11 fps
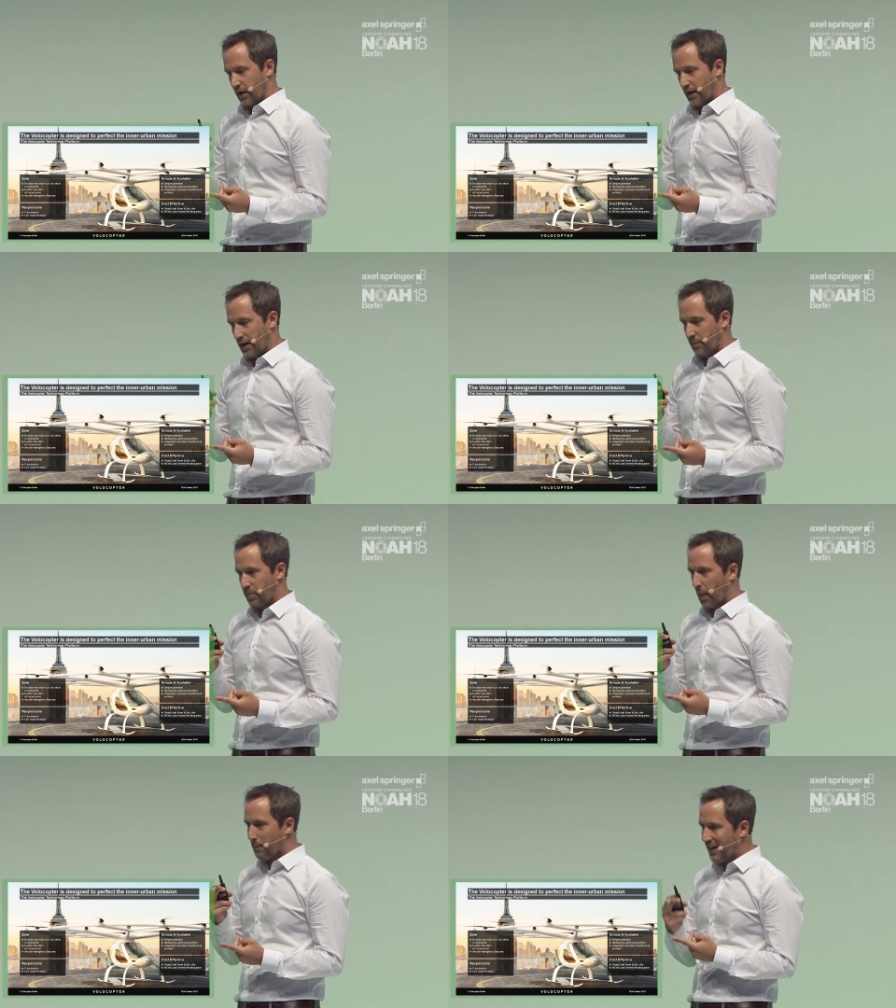
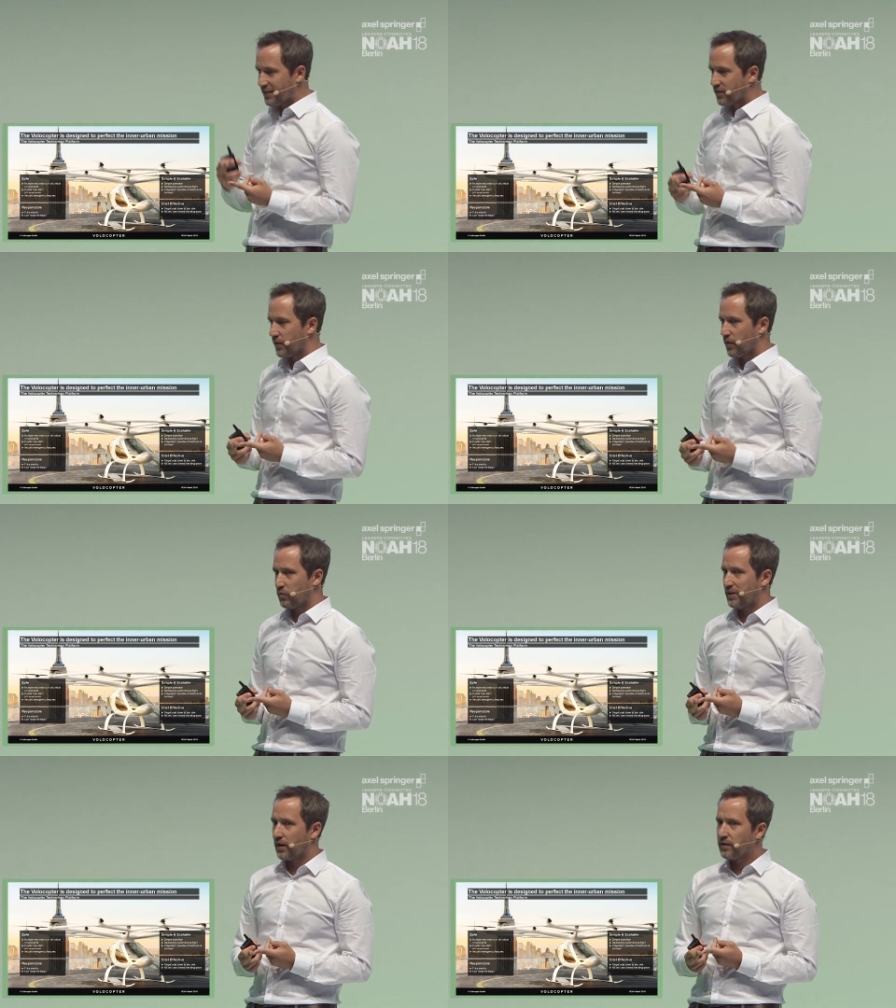Um, based on the
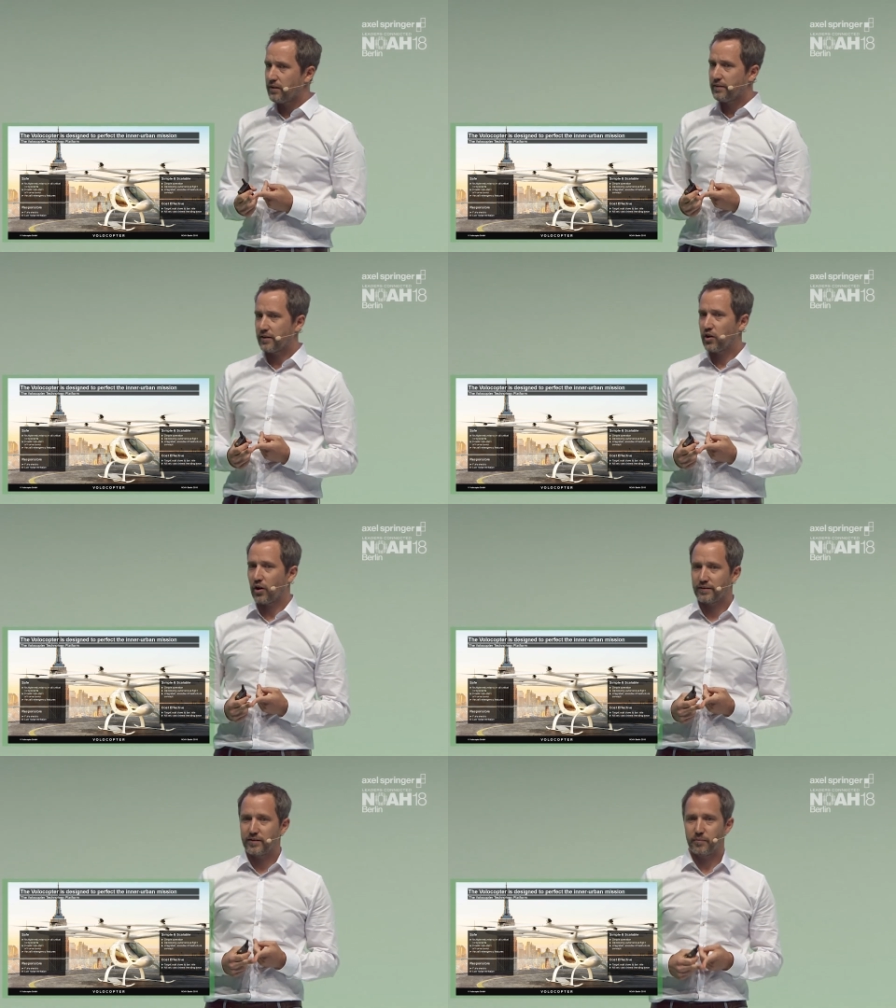redundancy
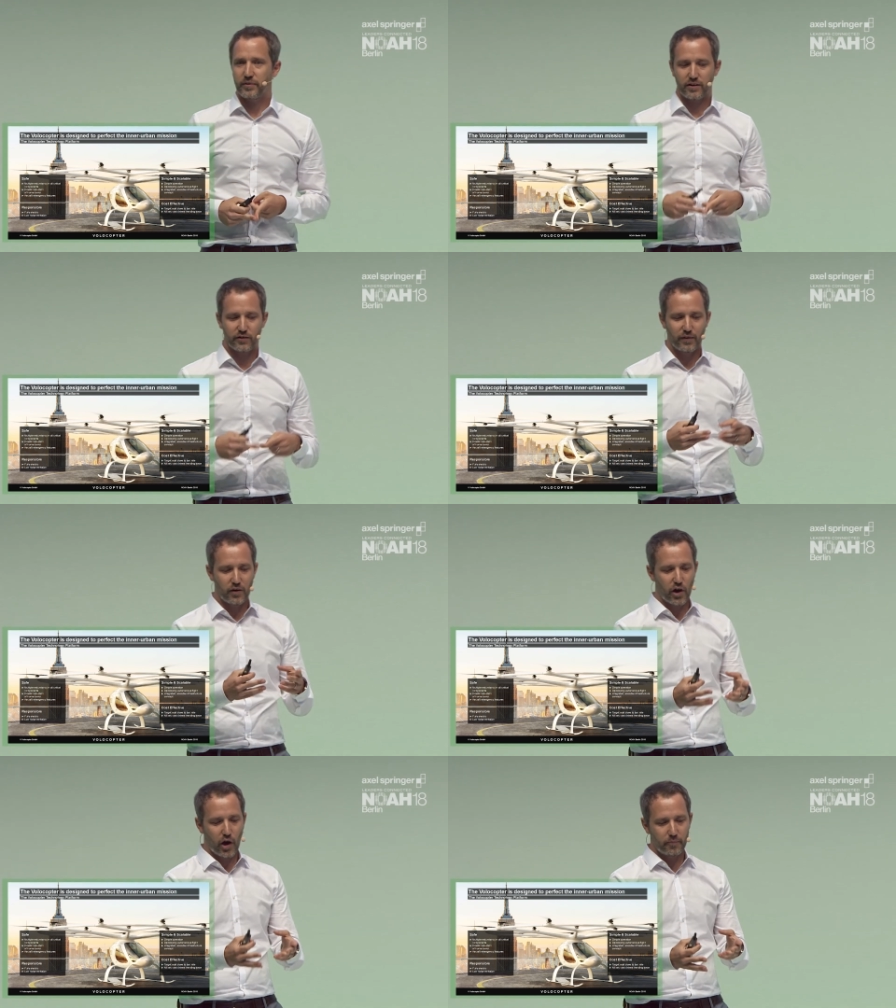concept that is
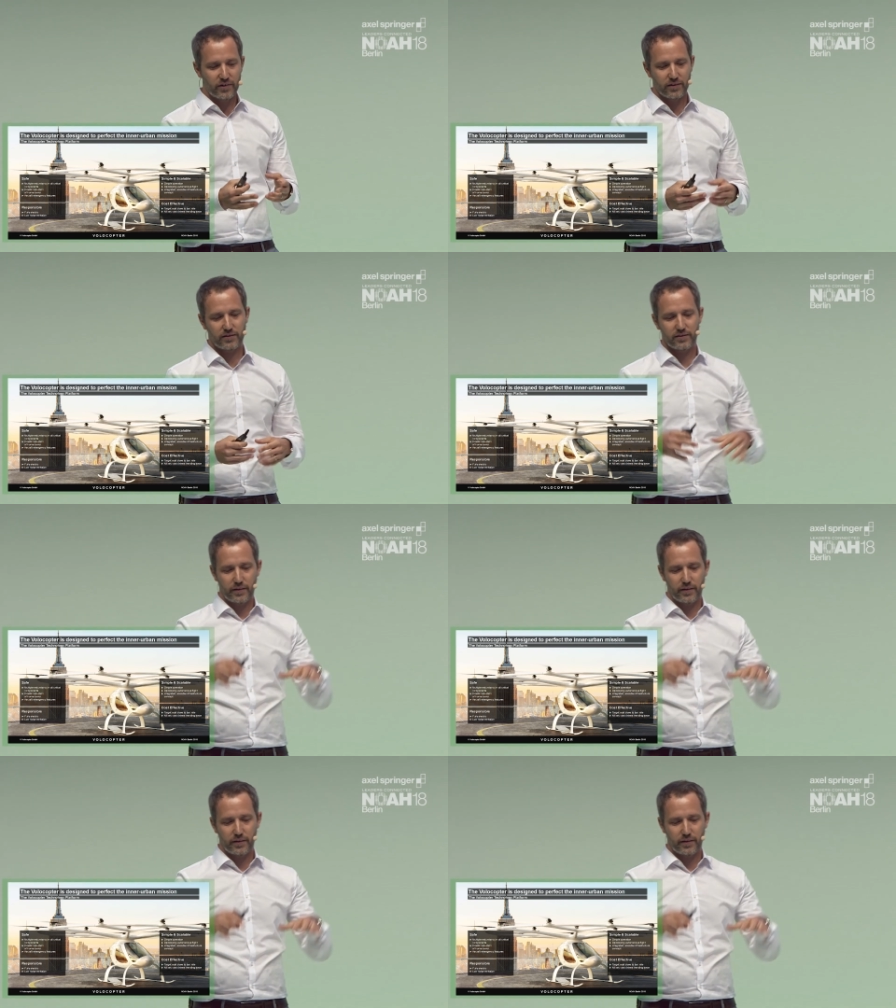very obvious